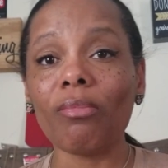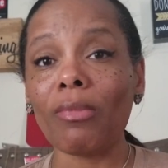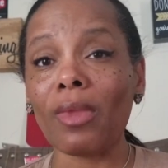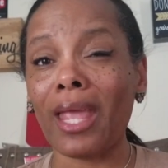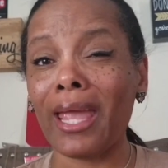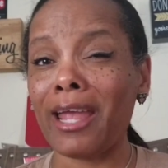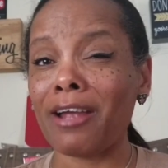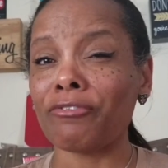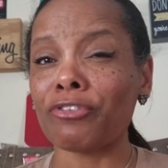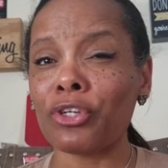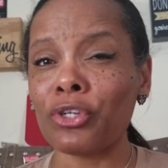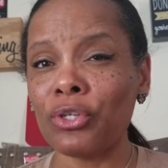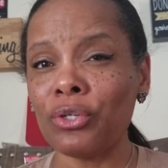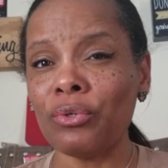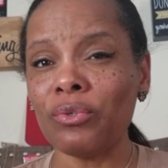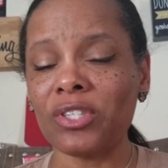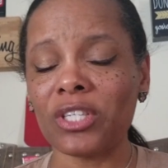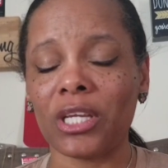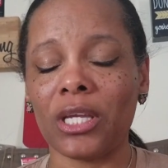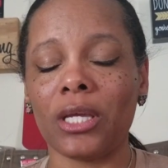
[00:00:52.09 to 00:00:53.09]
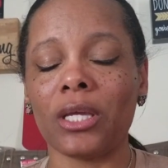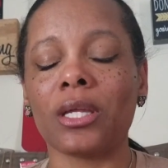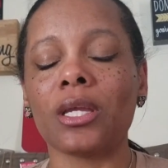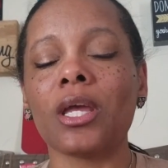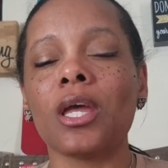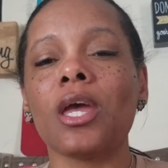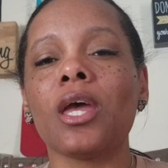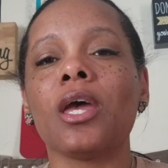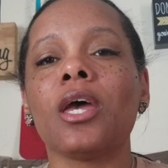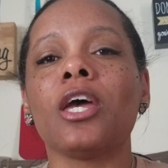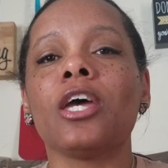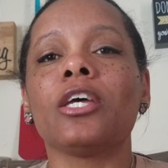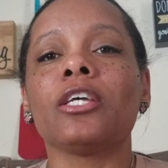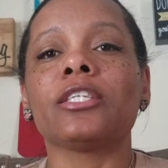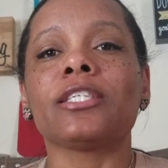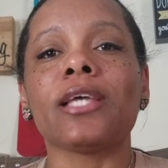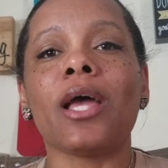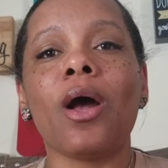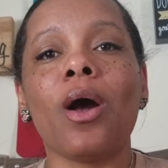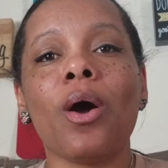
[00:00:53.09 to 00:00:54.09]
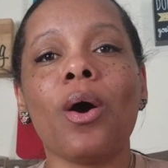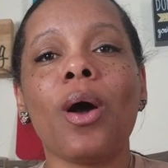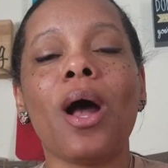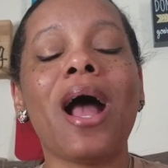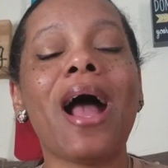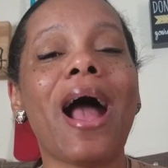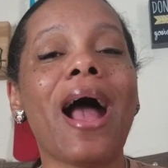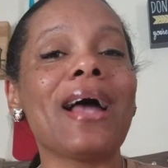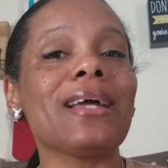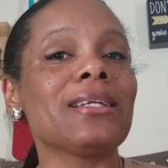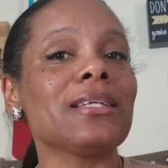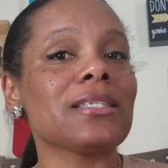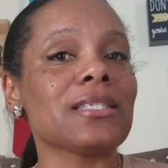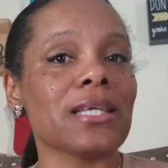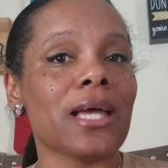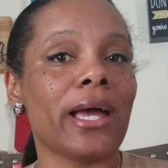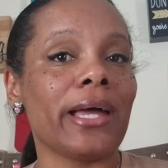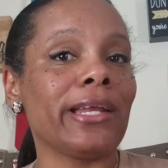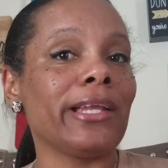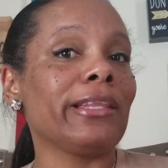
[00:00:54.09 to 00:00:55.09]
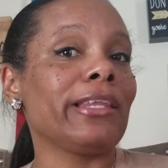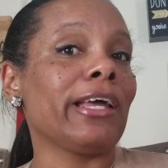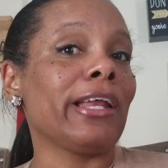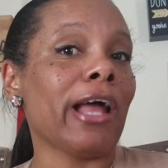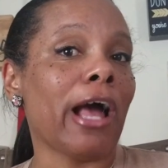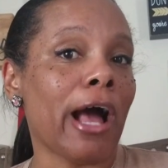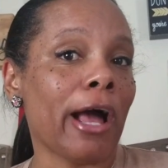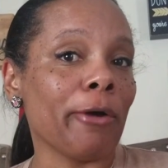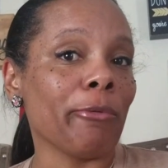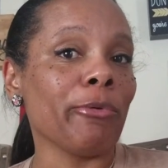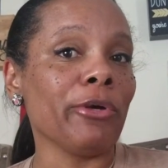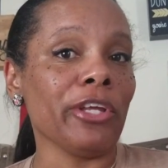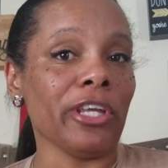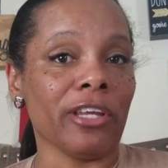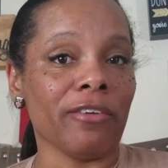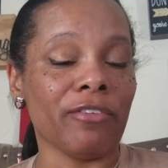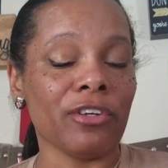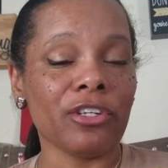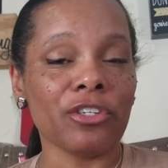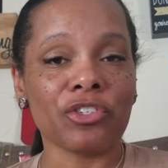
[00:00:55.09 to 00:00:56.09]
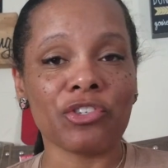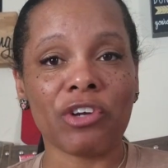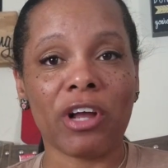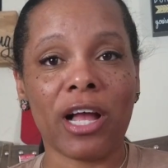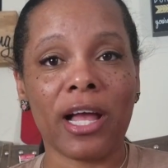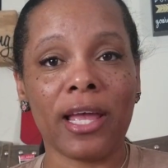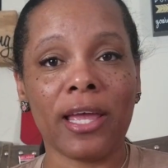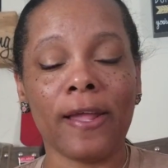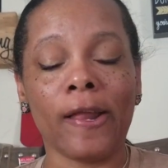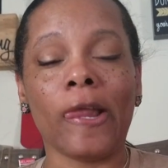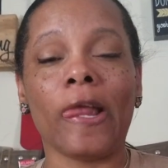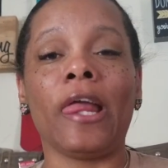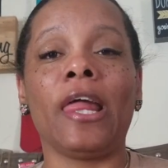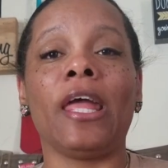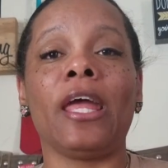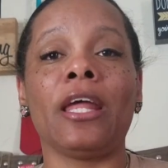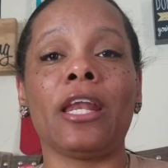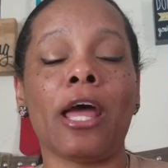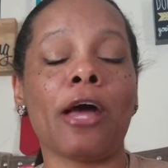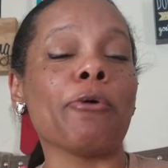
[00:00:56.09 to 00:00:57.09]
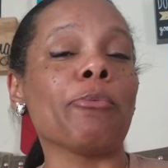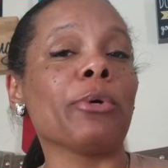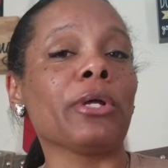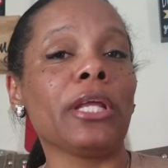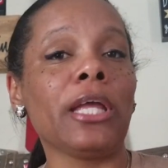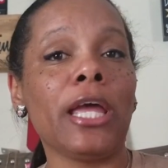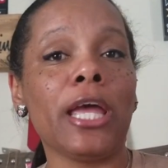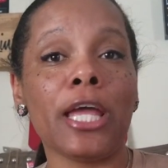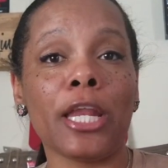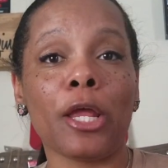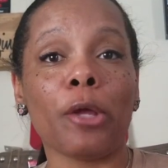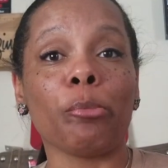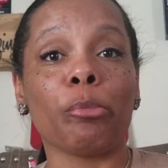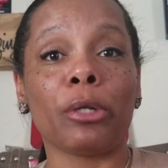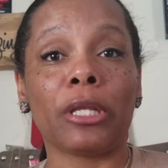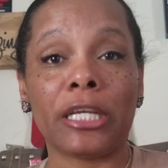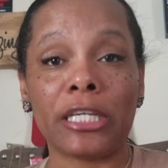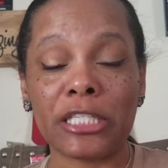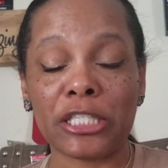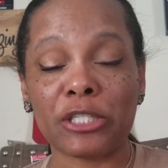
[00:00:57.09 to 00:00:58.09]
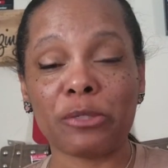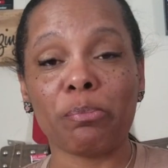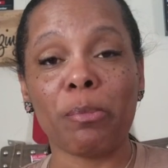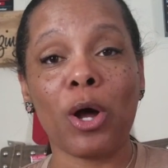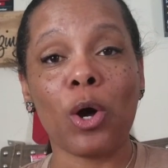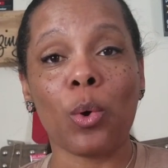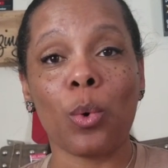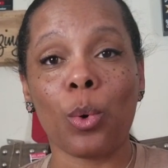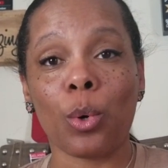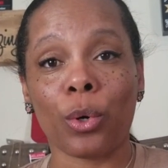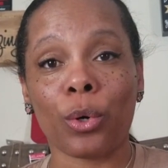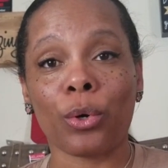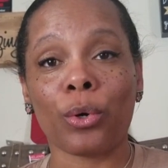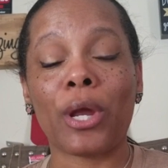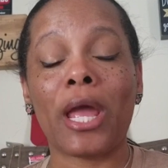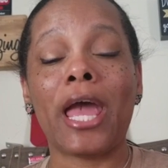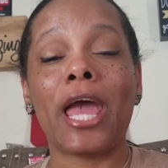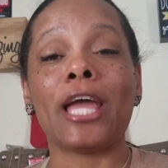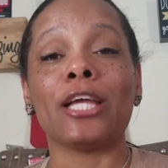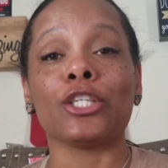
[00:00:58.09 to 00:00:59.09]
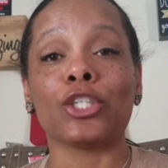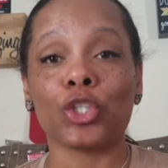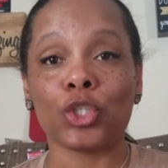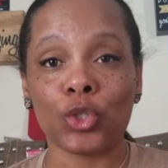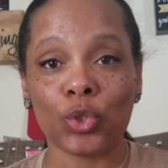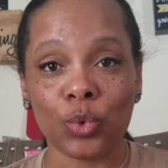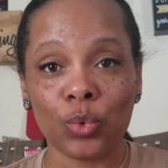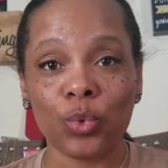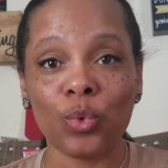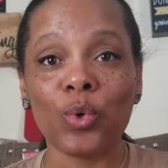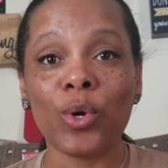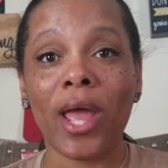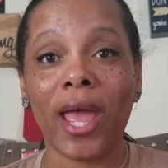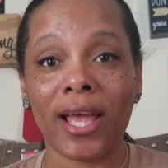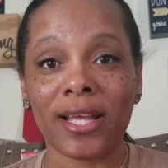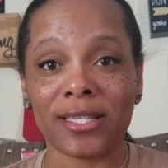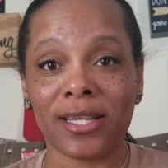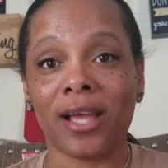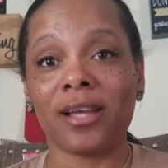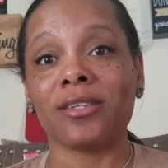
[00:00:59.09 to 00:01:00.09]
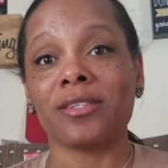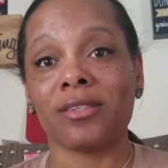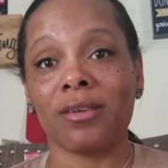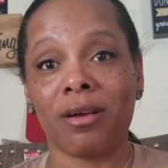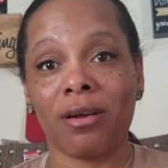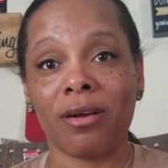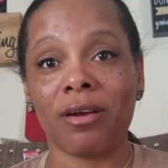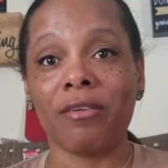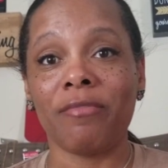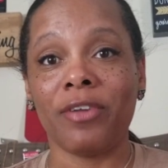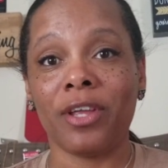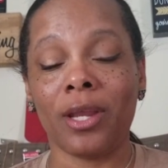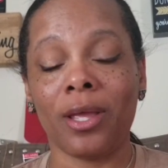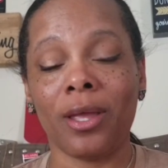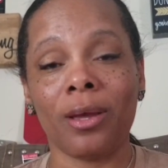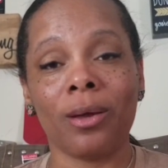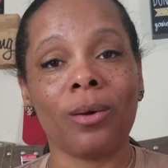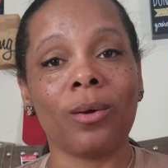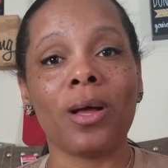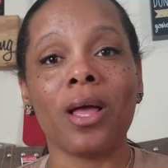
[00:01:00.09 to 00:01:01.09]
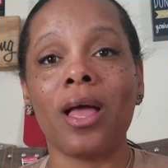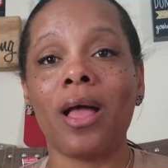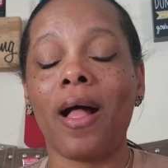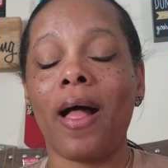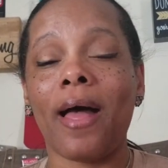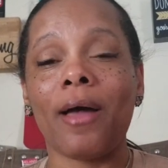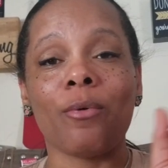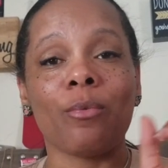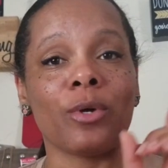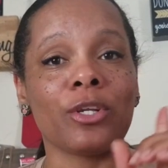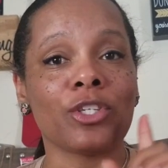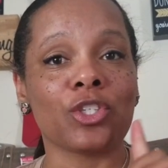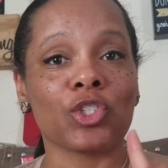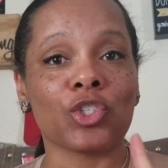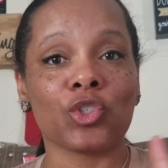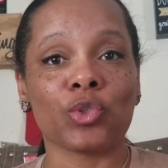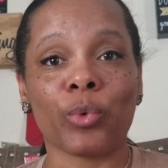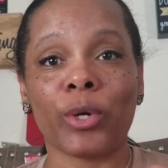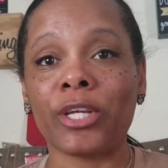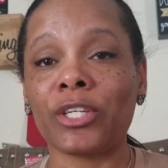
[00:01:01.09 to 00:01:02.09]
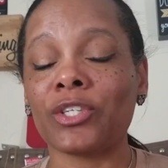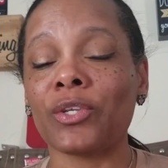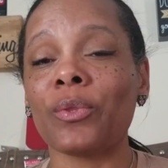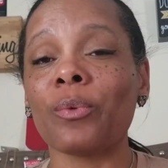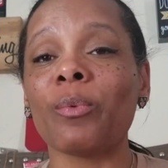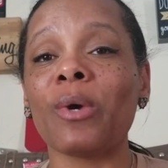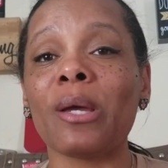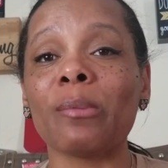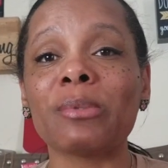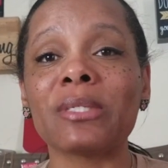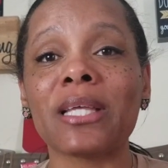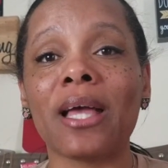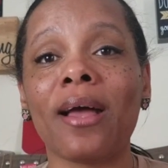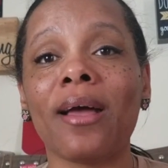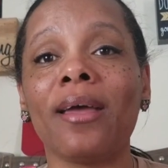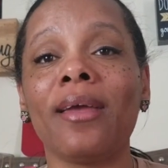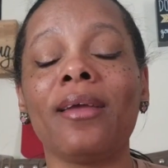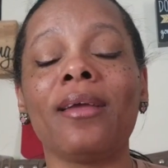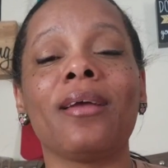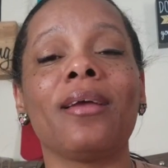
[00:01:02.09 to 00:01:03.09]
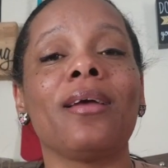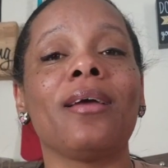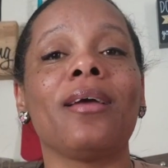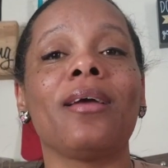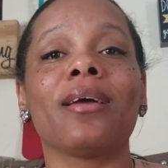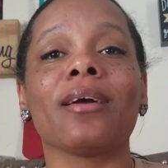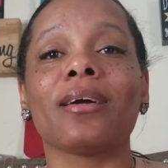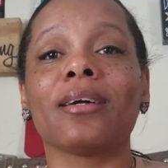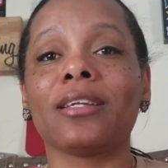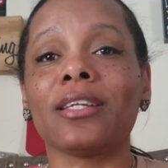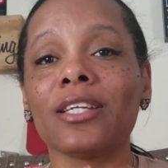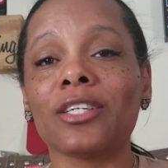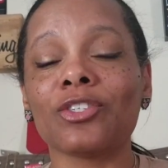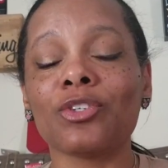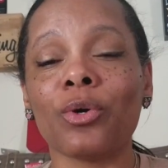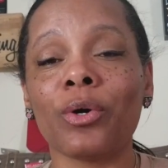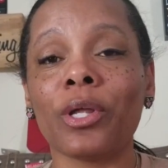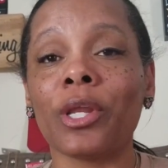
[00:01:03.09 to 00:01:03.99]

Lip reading: after using it. So I decided that I would give it a try, and I went ahead and placed my order as soon as I saw her video. I went straight to the website, clicked on